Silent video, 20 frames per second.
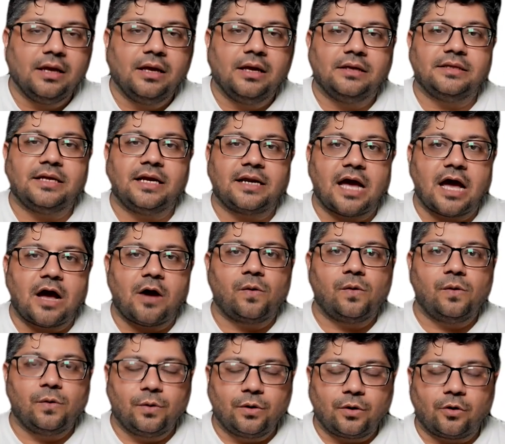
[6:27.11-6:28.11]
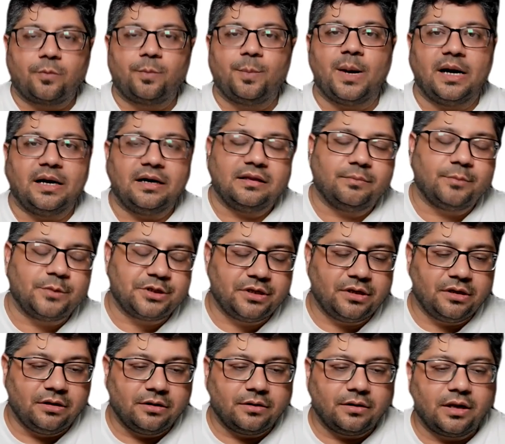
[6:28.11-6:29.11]
that how good or bad the
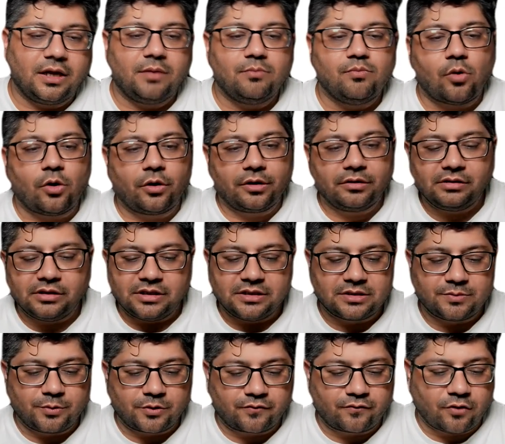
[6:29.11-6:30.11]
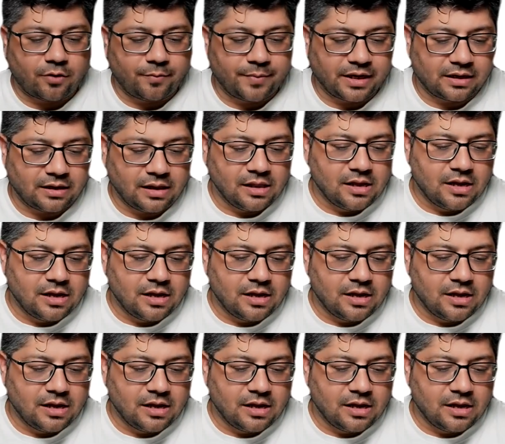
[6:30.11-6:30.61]
machine learning model is performing.